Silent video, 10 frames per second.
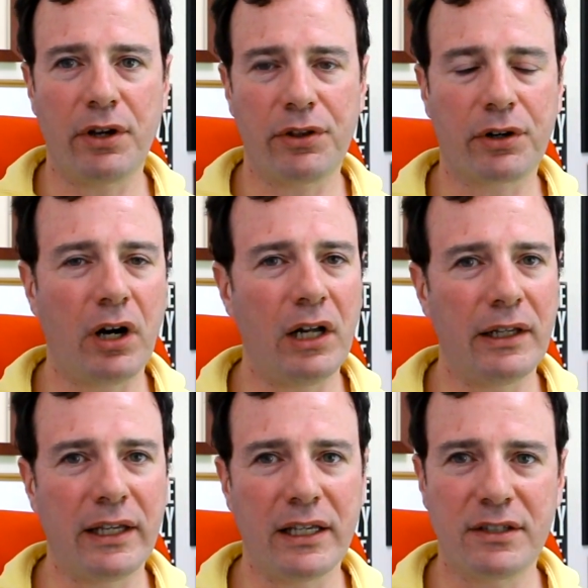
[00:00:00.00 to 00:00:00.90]
other
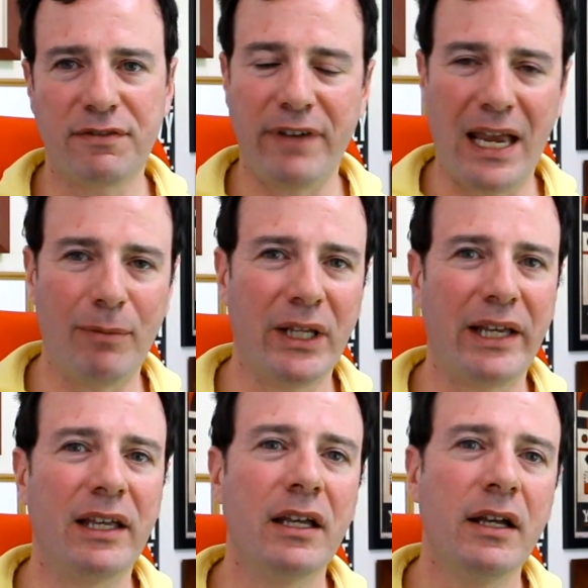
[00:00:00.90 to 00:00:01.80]
colleagues,
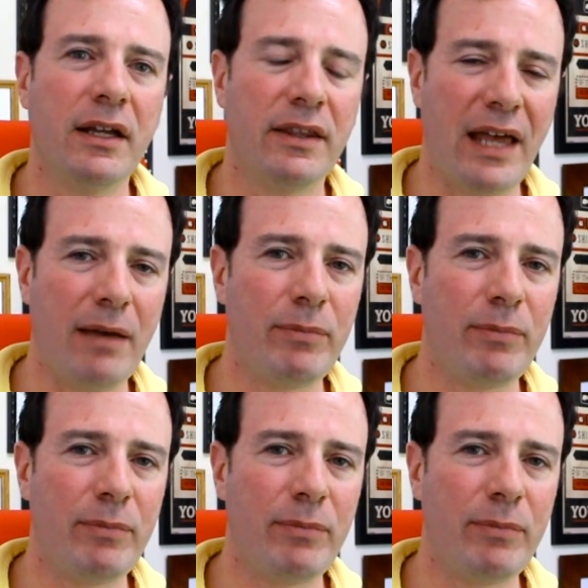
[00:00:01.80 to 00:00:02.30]
family, that